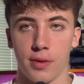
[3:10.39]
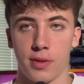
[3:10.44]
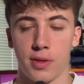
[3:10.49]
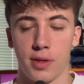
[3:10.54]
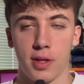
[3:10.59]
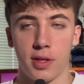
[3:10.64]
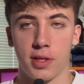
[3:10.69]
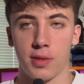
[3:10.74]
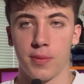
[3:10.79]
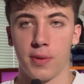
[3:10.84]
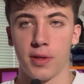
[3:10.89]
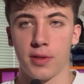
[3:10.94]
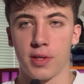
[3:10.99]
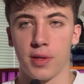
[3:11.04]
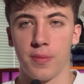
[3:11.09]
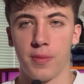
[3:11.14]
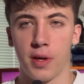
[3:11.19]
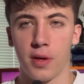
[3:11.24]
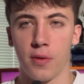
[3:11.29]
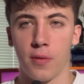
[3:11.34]
So this means
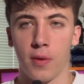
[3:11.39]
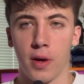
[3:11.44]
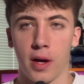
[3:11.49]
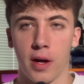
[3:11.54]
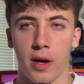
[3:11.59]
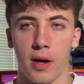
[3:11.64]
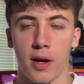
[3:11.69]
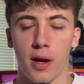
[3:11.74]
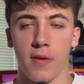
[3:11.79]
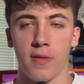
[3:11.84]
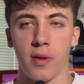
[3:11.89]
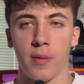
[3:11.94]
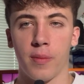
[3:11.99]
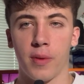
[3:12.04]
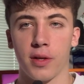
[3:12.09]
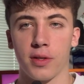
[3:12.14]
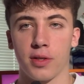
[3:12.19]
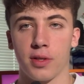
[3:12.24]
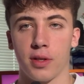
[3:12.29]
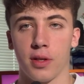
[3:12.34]
to be aware of the
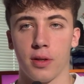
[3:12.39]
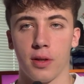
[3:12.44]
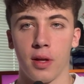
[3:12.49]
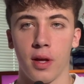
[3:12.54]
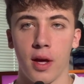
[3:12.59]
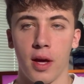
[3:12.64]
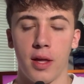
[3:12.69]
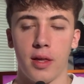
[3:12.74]
muscle